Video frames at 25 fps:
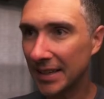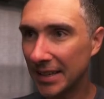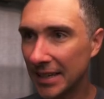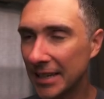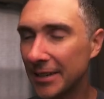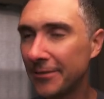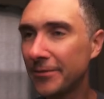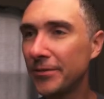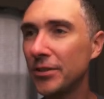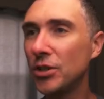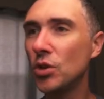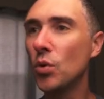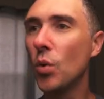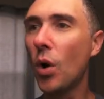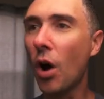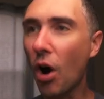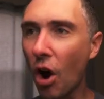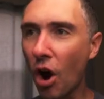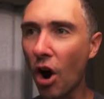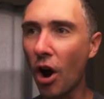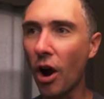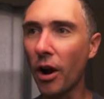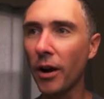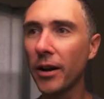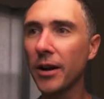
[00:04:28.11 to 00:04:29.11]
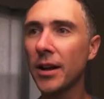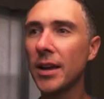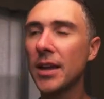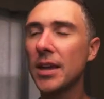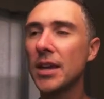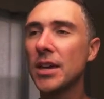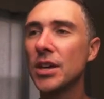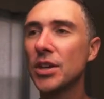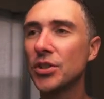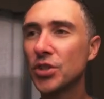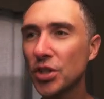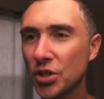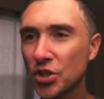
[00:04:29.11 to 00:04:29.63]
If you are,
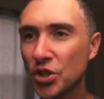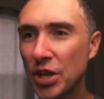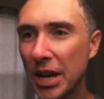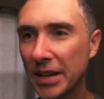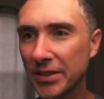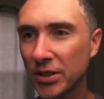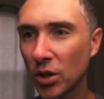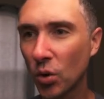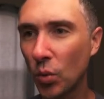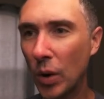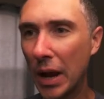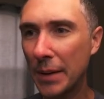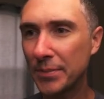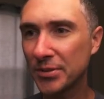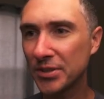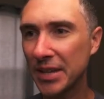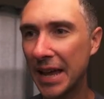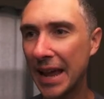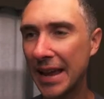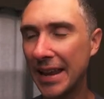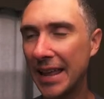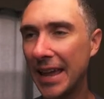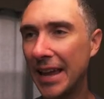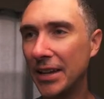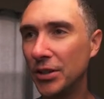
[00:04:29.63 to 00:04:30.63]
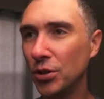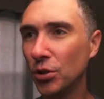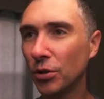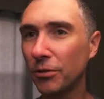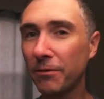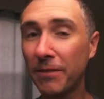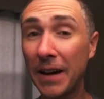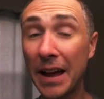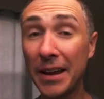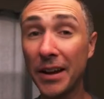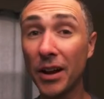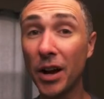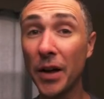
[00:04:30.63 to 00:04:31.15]
just check their website and you'll
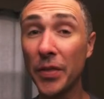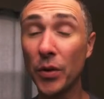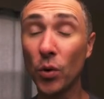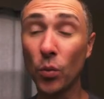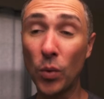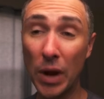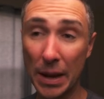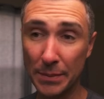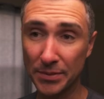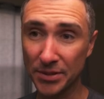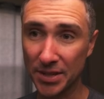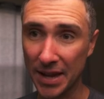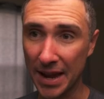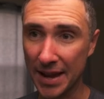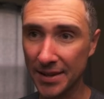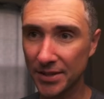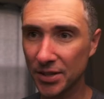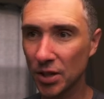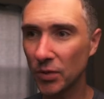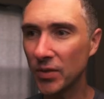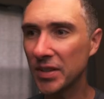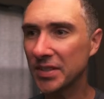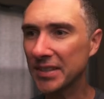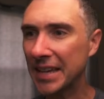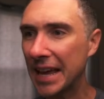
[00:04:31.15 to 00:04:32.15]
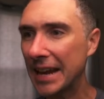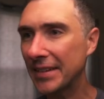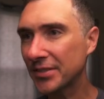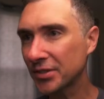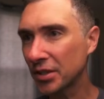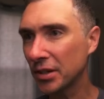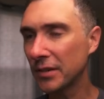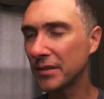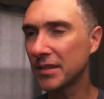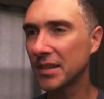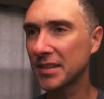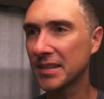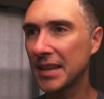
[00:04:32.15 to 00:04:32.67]
find it on their website. So this kind of
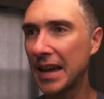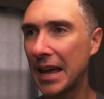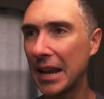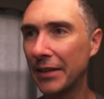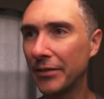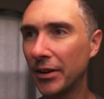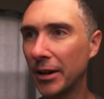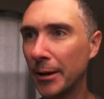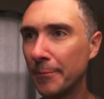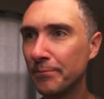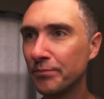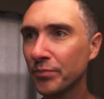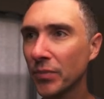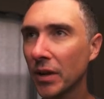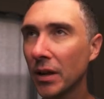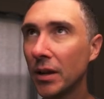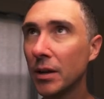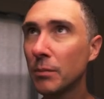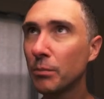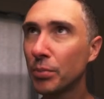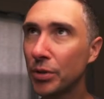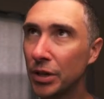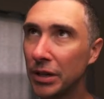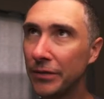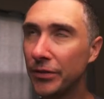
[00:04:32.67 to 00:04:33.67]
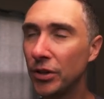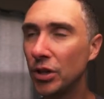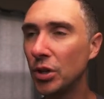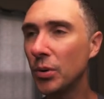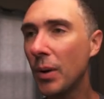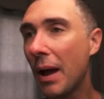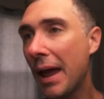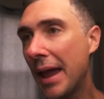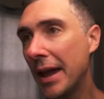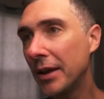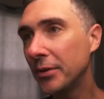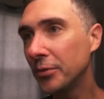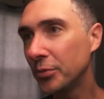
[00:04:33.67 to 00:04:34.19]
serves as kind of a
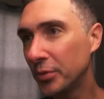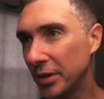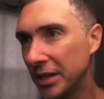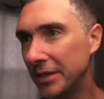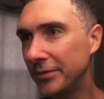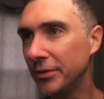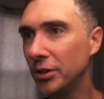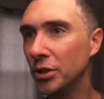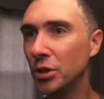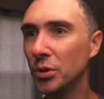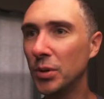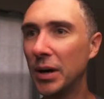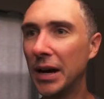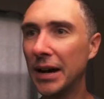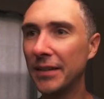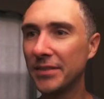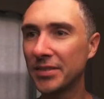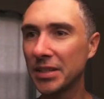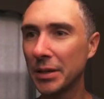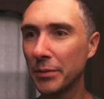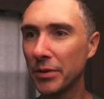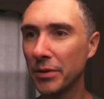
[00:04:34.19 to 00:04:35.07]
preview and review of some